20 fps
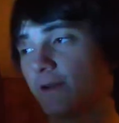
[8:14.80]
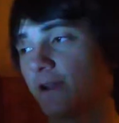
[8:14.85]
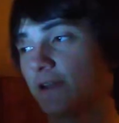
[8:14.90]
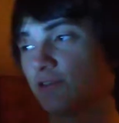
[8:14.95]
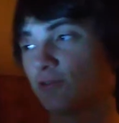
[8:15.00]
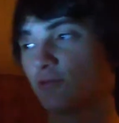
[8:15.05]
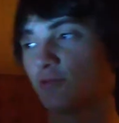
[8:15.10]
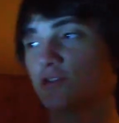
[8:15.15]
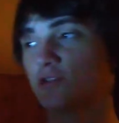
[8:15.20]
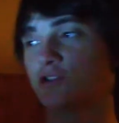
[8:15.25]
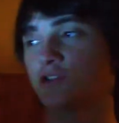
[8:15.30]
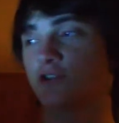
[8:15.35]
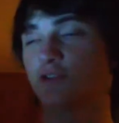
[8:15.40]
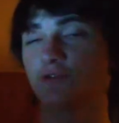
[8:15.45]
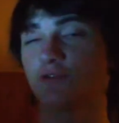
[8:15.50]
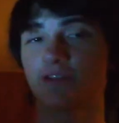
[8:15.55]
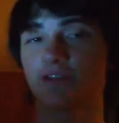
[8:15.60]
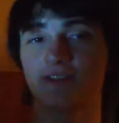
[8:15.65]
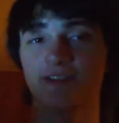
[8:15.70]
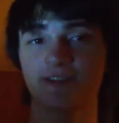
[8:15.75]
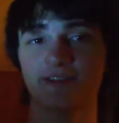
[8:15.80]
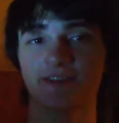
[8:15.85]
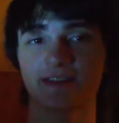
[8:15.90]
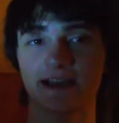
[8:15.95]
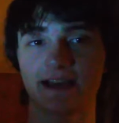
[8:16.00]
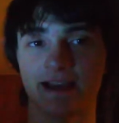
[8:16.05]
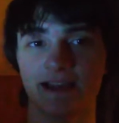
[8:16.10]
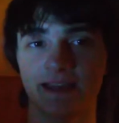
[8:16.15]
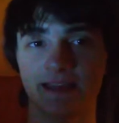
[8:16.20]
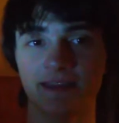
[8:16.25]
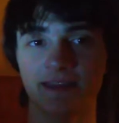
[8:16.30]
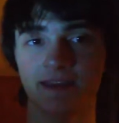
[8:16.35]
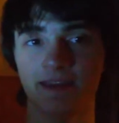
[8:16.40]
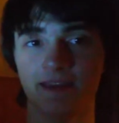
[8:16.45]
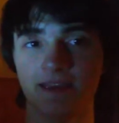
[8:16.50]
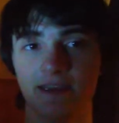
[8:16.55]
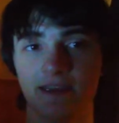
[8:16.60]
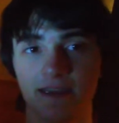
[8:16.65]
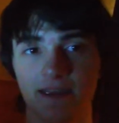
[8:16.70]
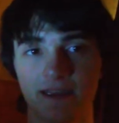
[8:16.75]
Right, so what you do with this guy
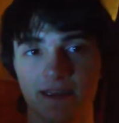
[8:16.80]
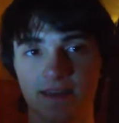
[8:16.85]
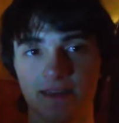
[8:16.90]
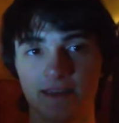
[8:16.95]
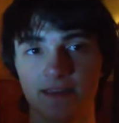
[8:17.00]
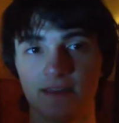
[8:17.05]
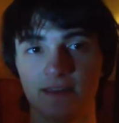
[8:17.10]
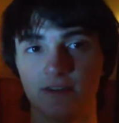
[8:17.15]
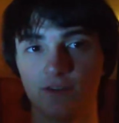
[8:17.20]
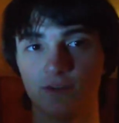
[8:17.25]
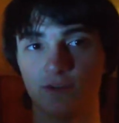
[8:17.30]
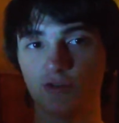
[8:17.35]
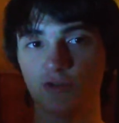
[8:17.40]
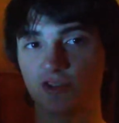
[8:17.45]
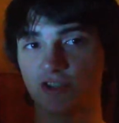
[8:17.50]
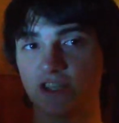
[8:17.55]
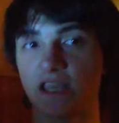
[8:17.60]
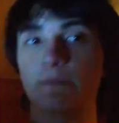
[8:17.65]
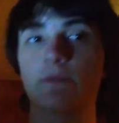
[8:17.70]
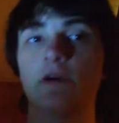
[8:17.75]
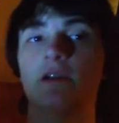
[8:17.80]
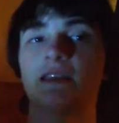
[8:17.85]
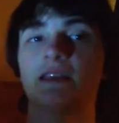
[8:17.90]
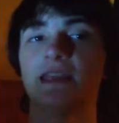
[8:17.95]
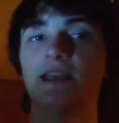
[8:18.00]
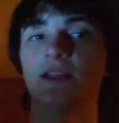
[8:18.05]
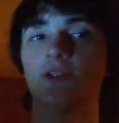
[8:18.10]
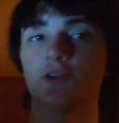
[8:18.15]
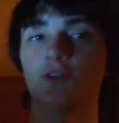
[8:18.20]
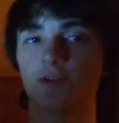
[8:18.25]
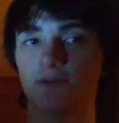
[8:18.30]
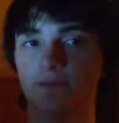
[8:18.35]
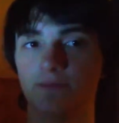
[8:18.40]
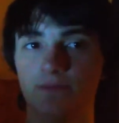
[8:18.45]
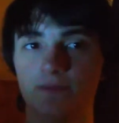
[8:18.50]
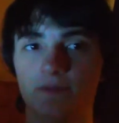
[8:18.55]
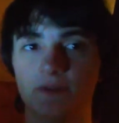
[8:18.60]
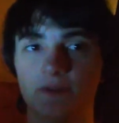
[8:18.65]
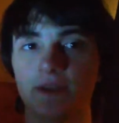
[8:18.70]
is you just keep on killing him